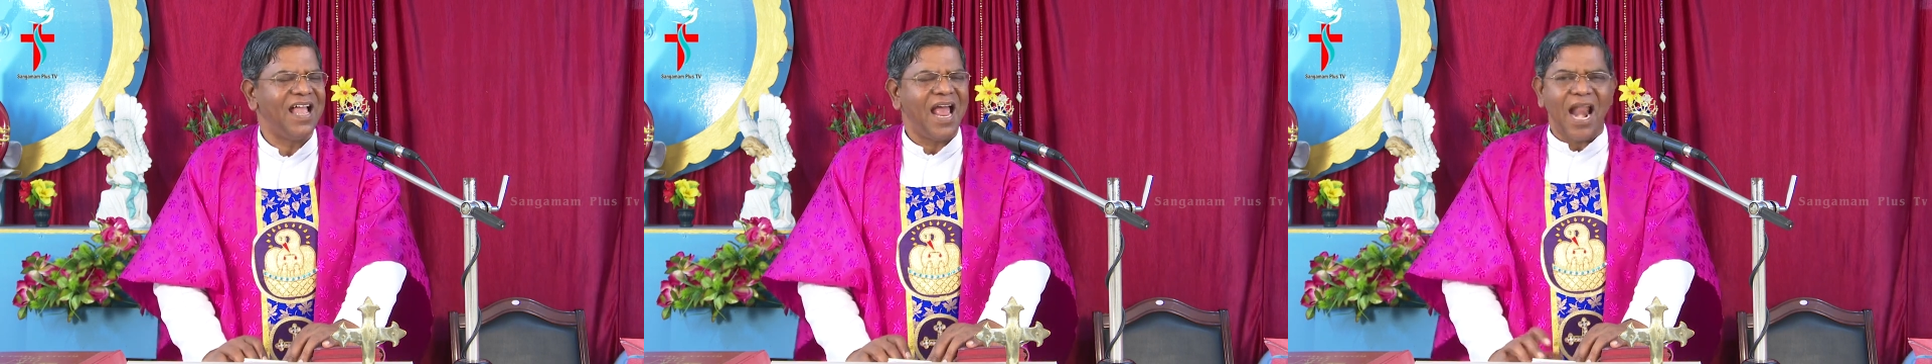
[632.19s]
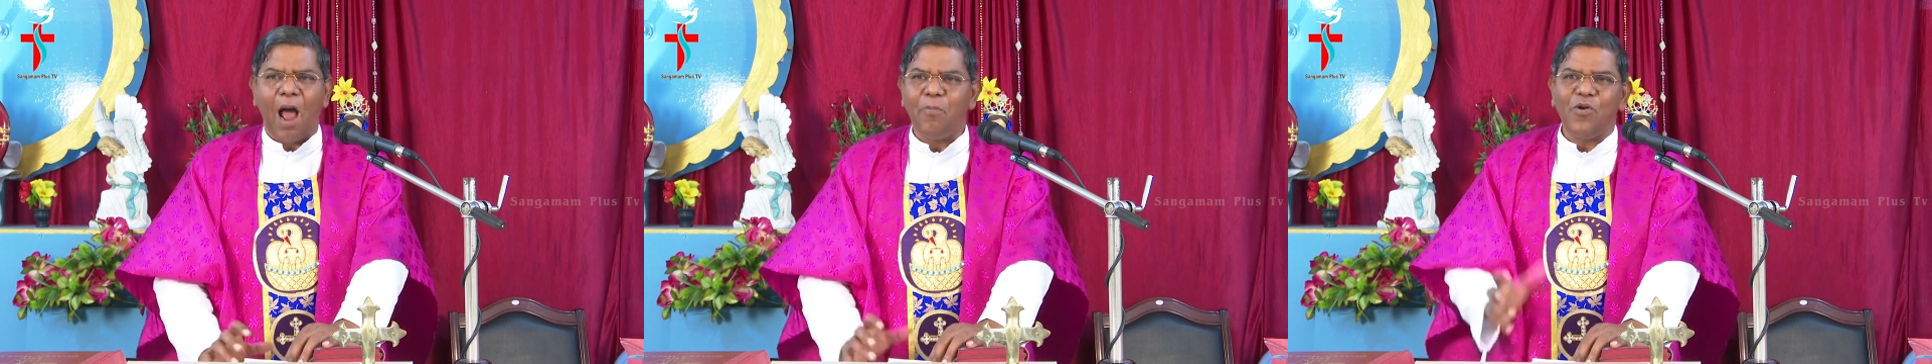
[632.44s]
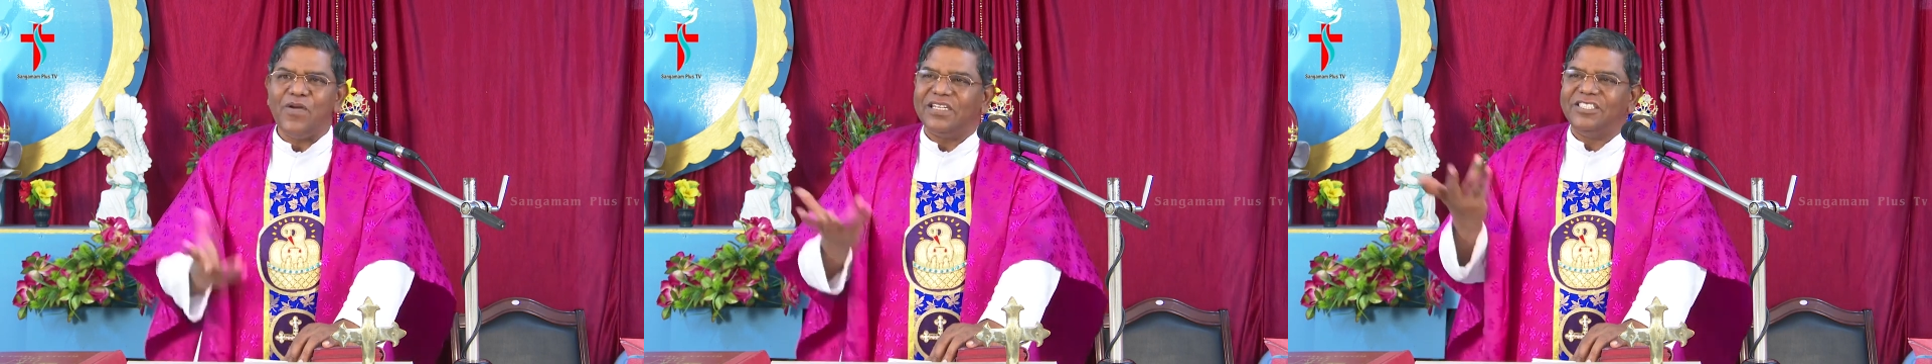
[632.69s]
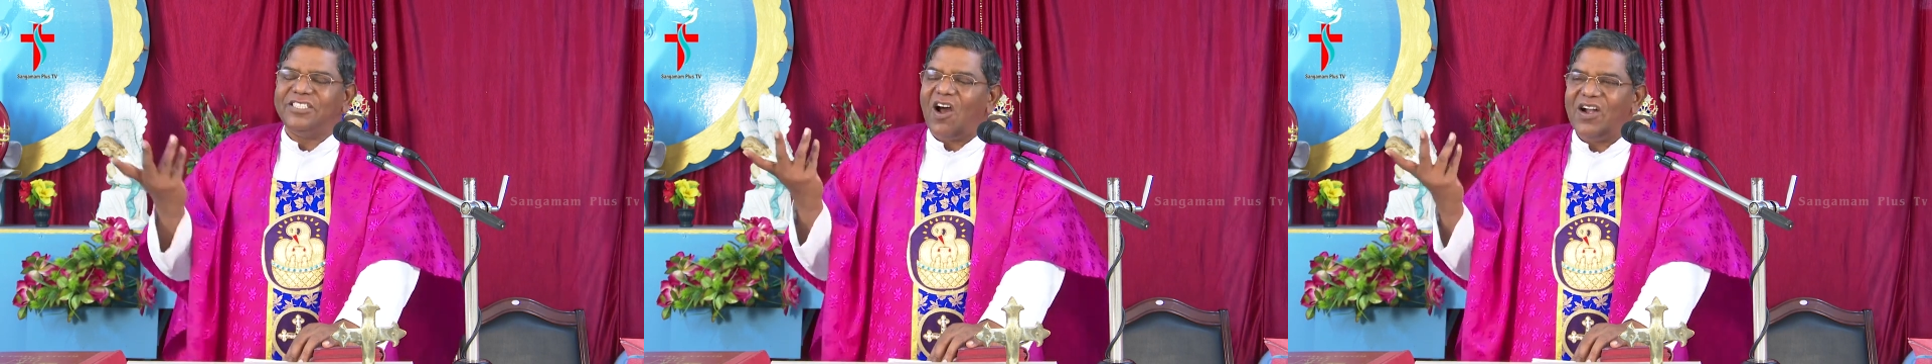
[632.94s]
And
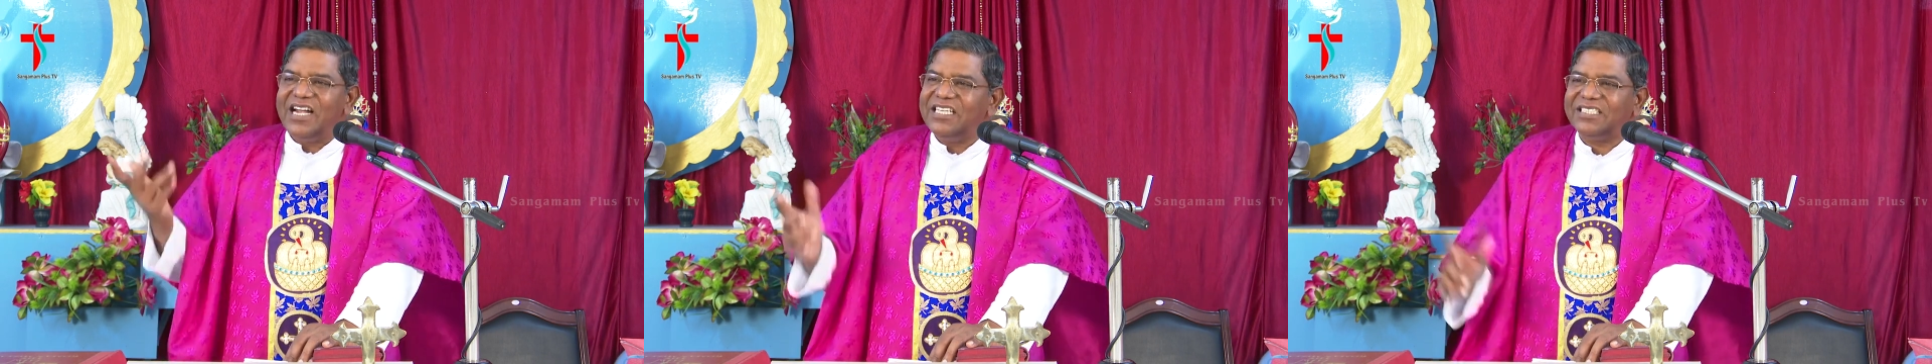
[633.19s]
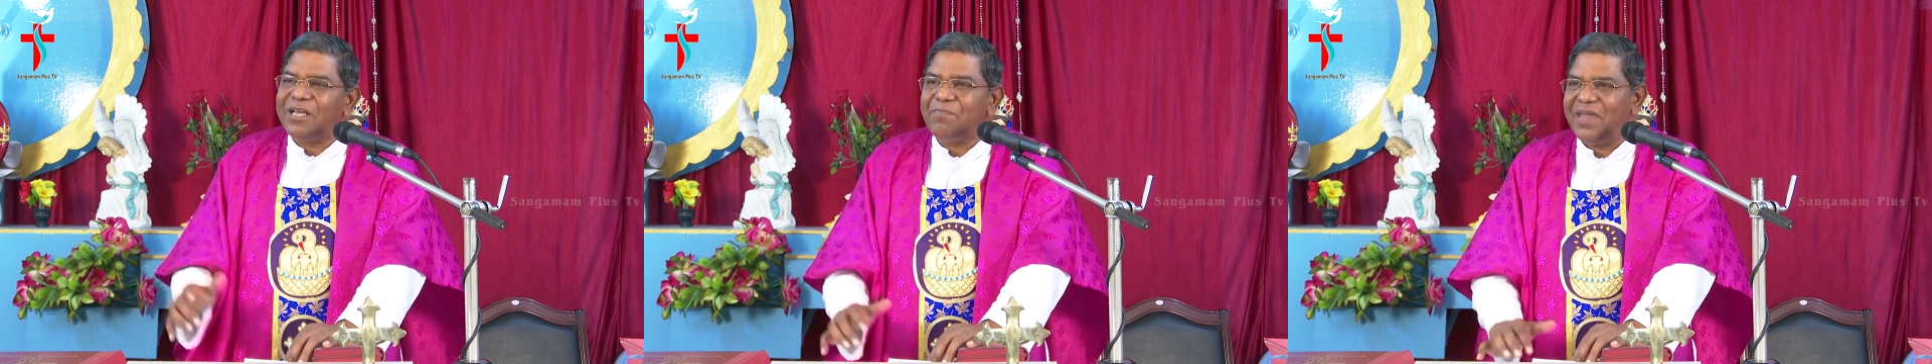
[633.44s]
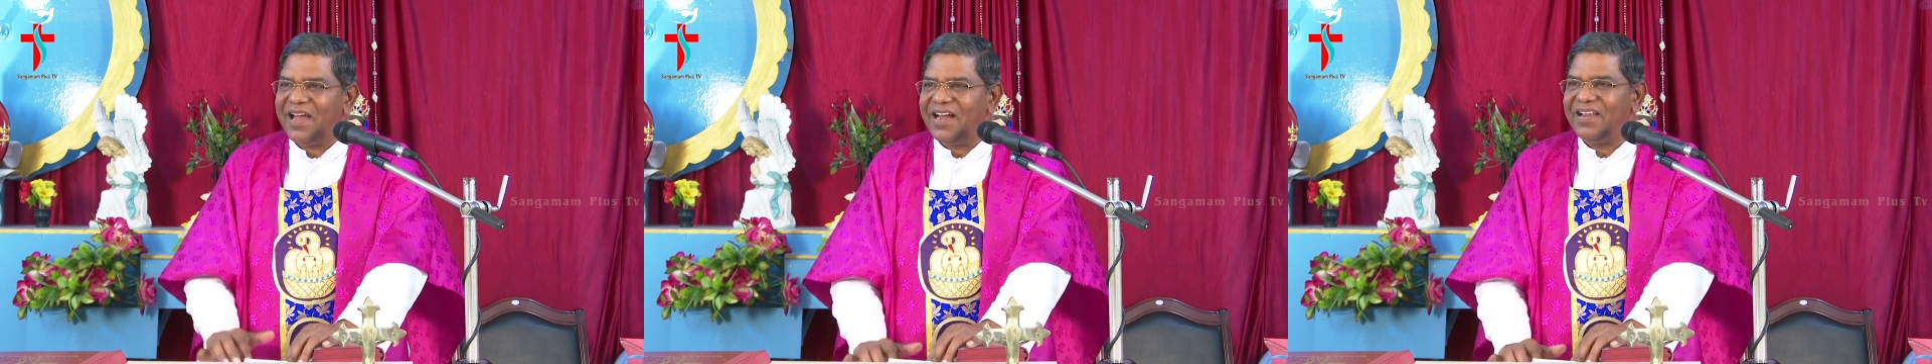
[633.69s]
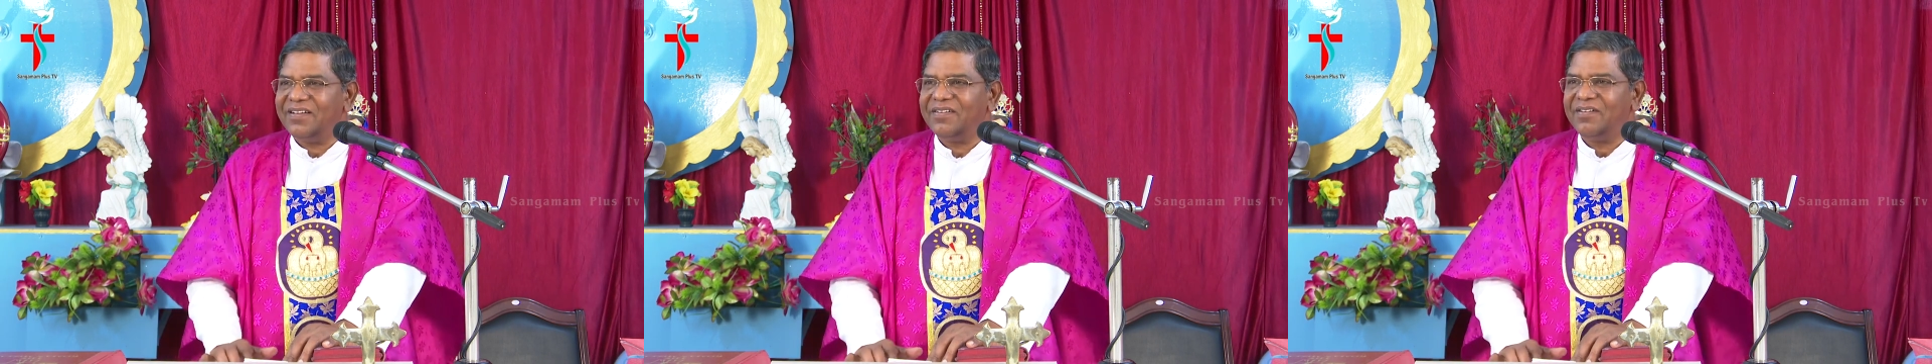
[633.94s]
afterwards, John disappeared.